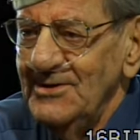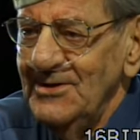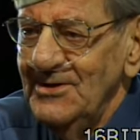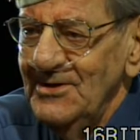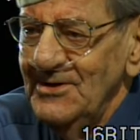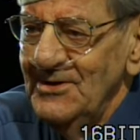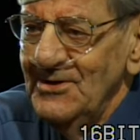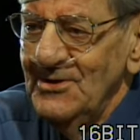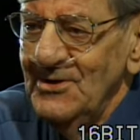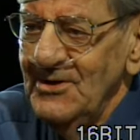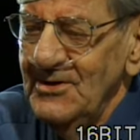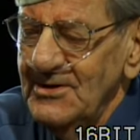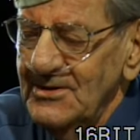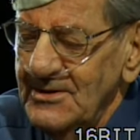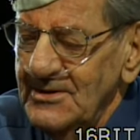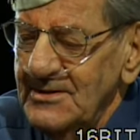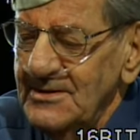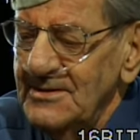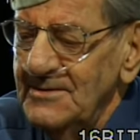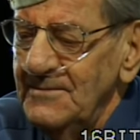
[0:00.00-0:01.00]
Uh,
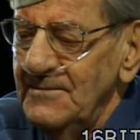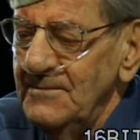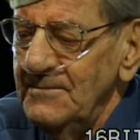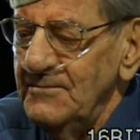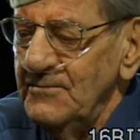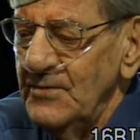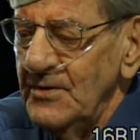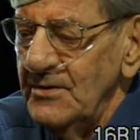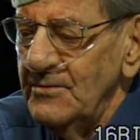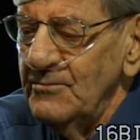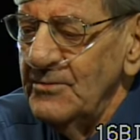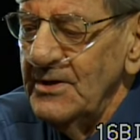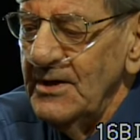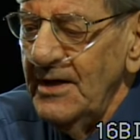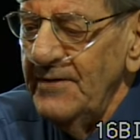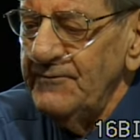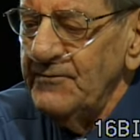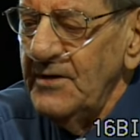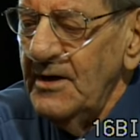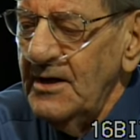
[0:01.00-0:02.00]
and we left the
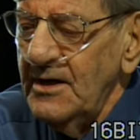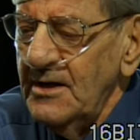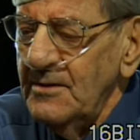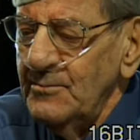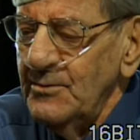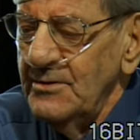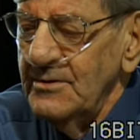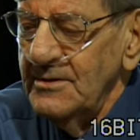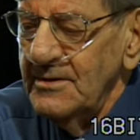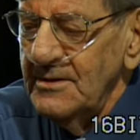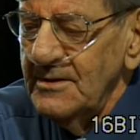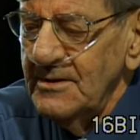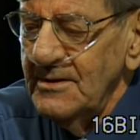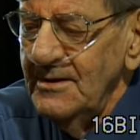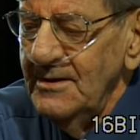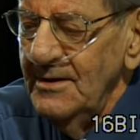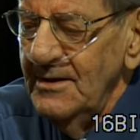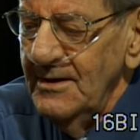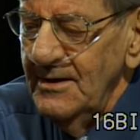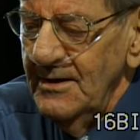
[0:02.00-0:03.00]
harbor there.
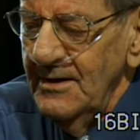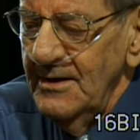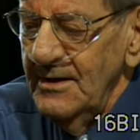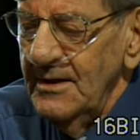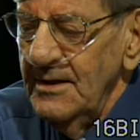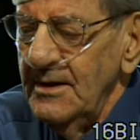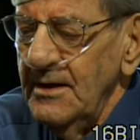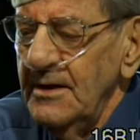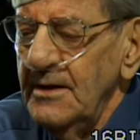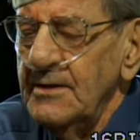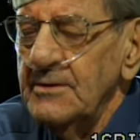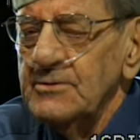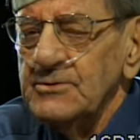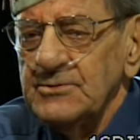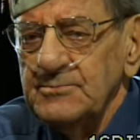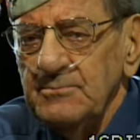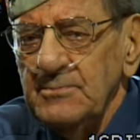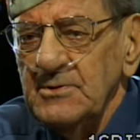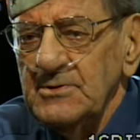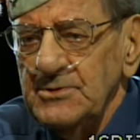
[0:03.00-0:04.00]
Uh, it was
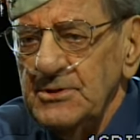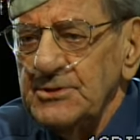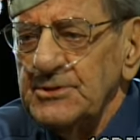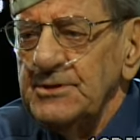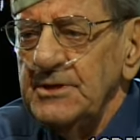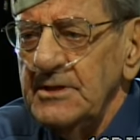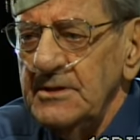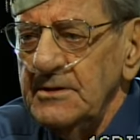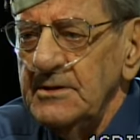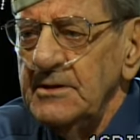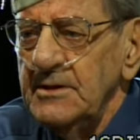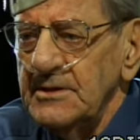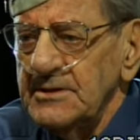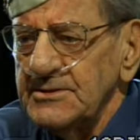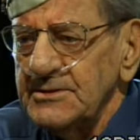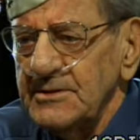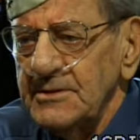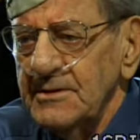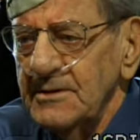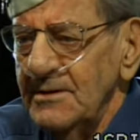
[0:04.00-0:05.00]
just getting dusk.
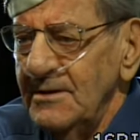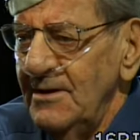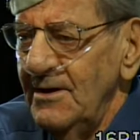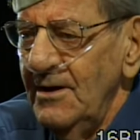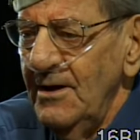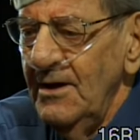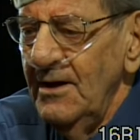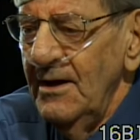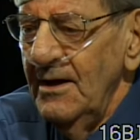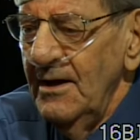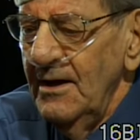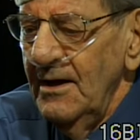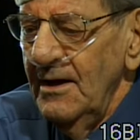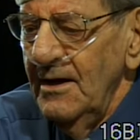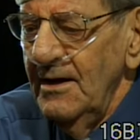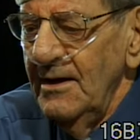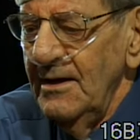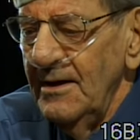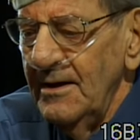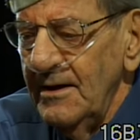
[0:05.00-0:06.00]

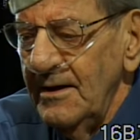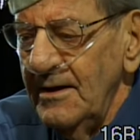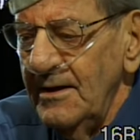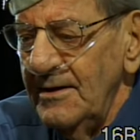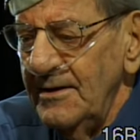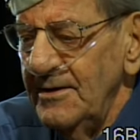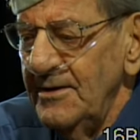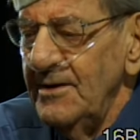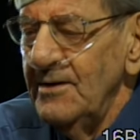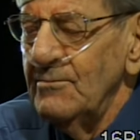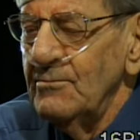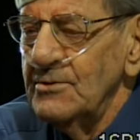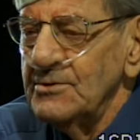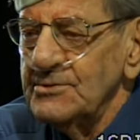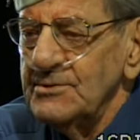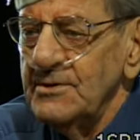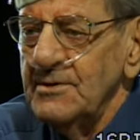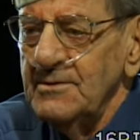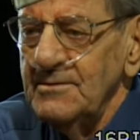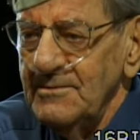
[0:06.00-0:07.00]
And it was a
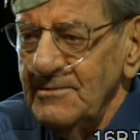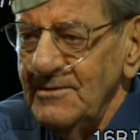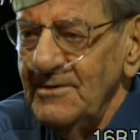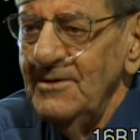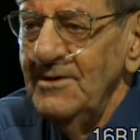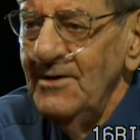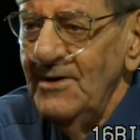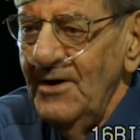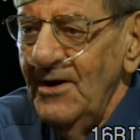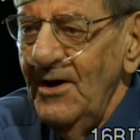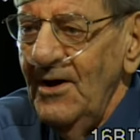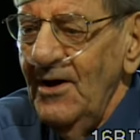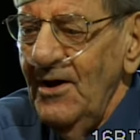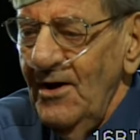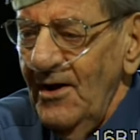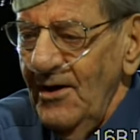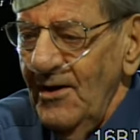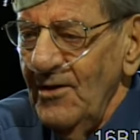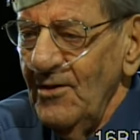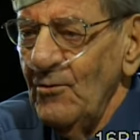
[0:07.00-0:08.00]
the
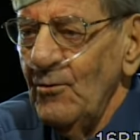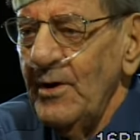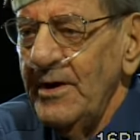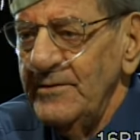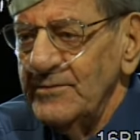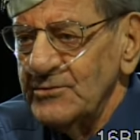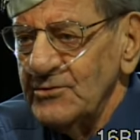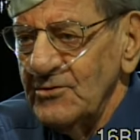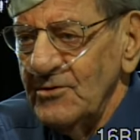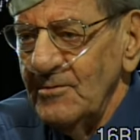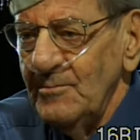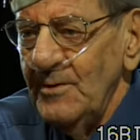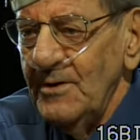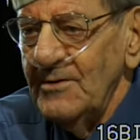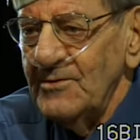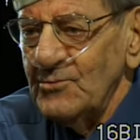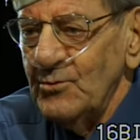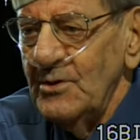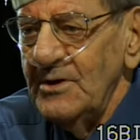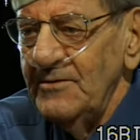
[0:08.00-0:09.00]
waves are about 20
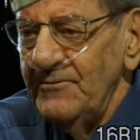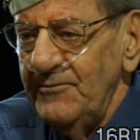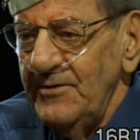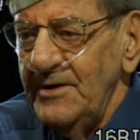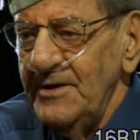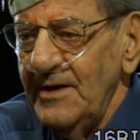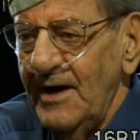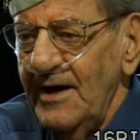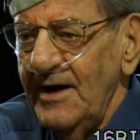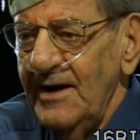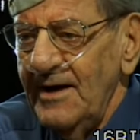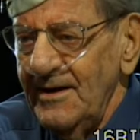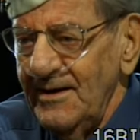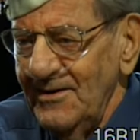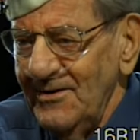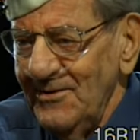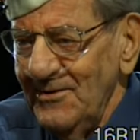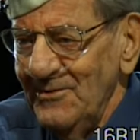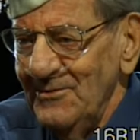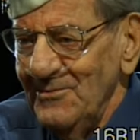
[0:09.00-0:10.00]
feet high,
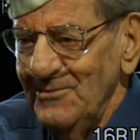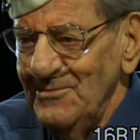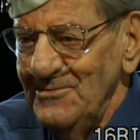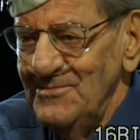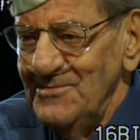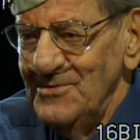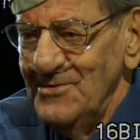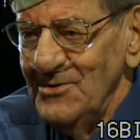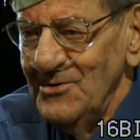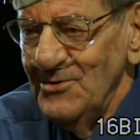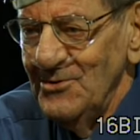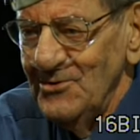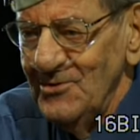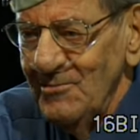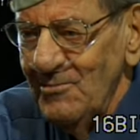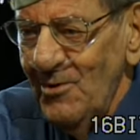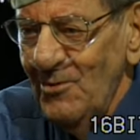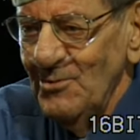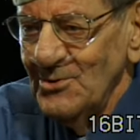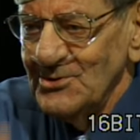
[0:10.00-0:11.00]
and the boat was
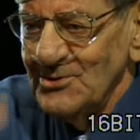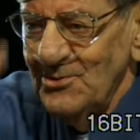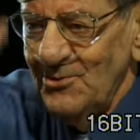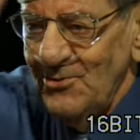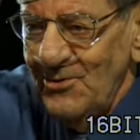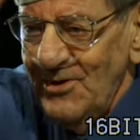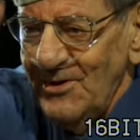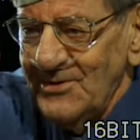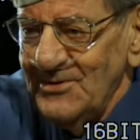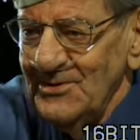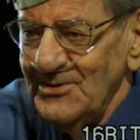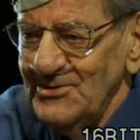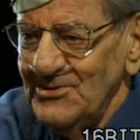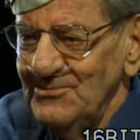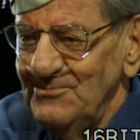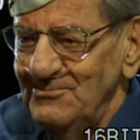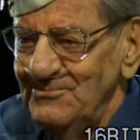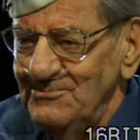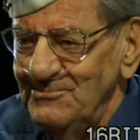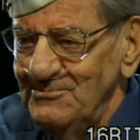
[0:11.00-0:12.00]
going like this.
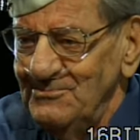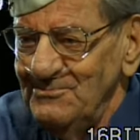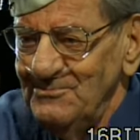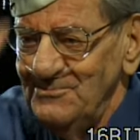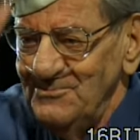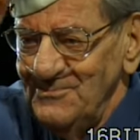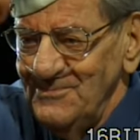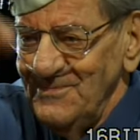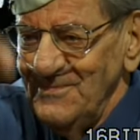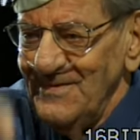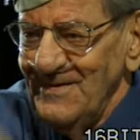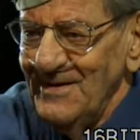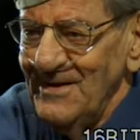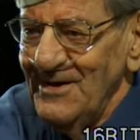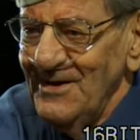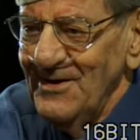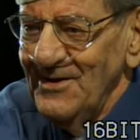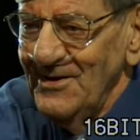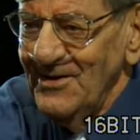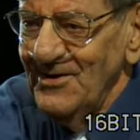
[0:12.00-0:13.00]

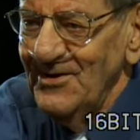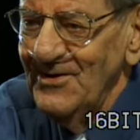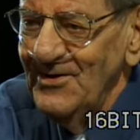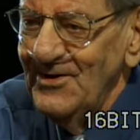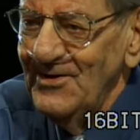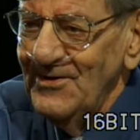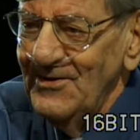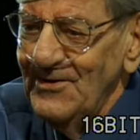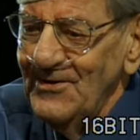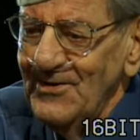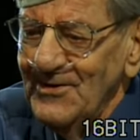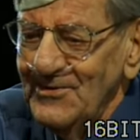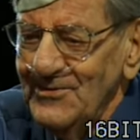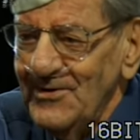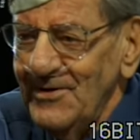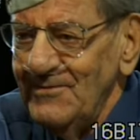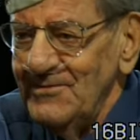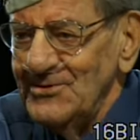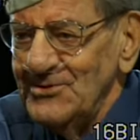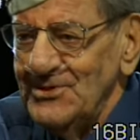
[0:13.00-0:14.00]
And you ever
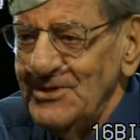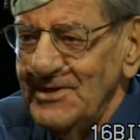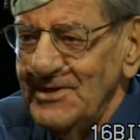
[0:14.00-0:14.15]
seen everybody